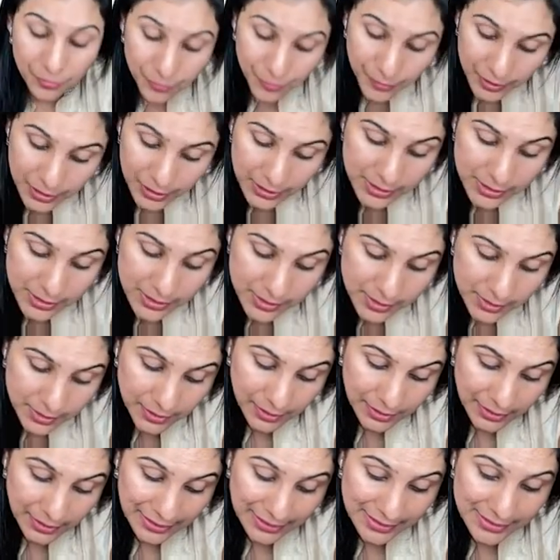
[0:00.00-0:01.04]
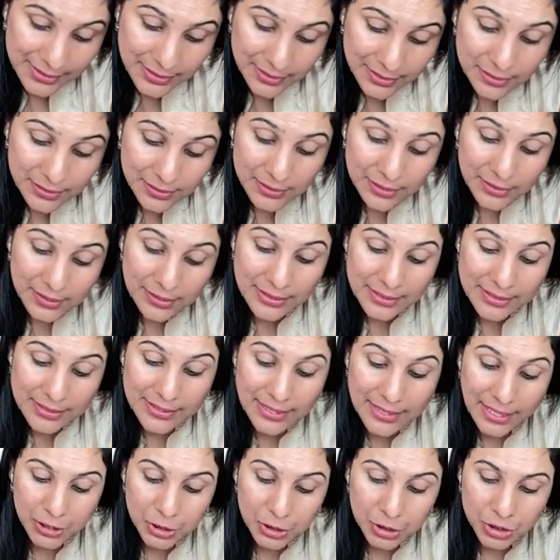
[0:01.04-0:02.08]
First is a
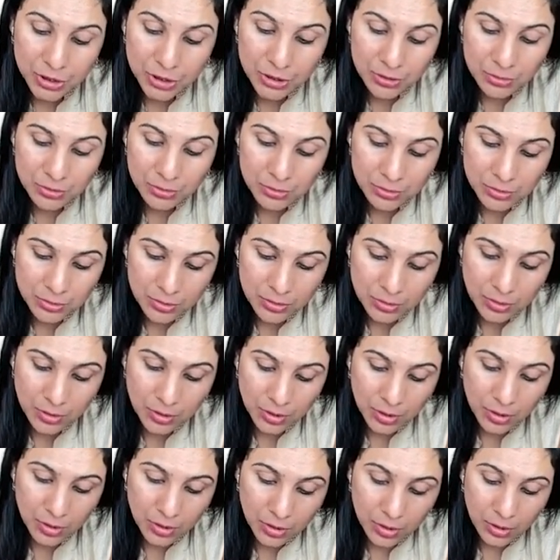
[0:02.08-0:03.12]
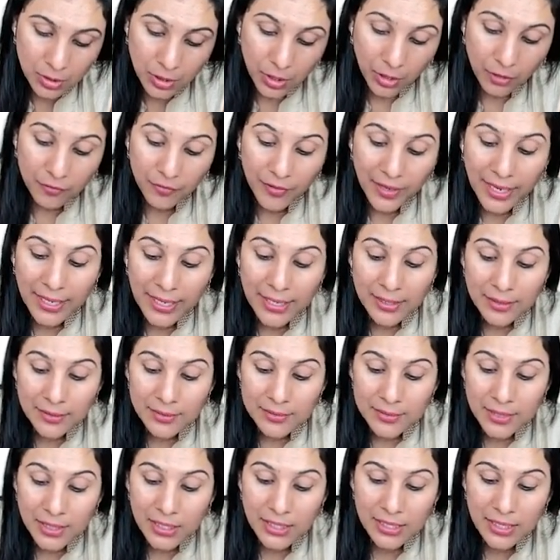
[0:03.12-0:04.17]
resection where
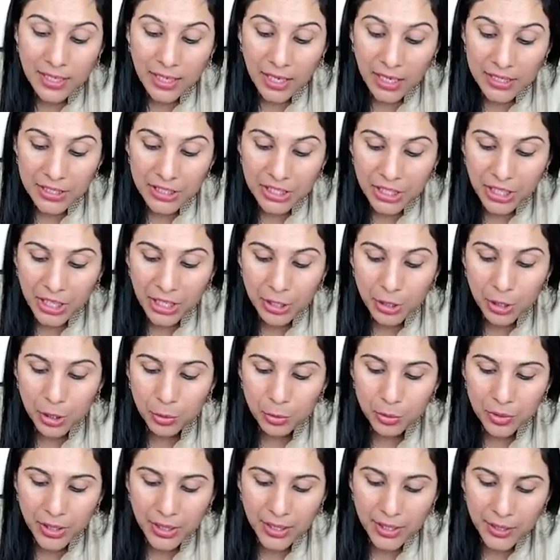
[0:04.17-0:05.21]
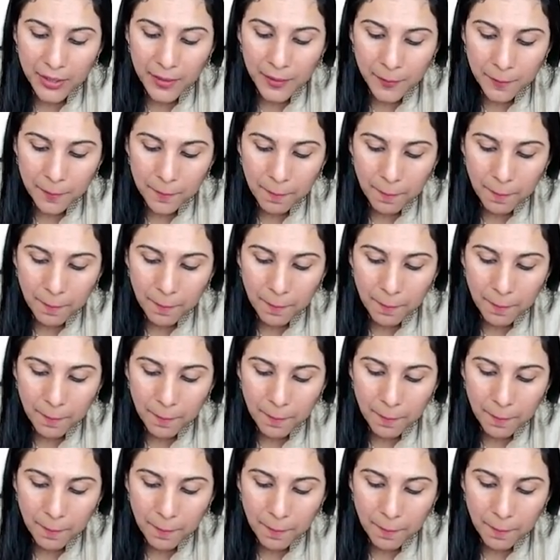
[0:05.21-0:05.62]
the continuity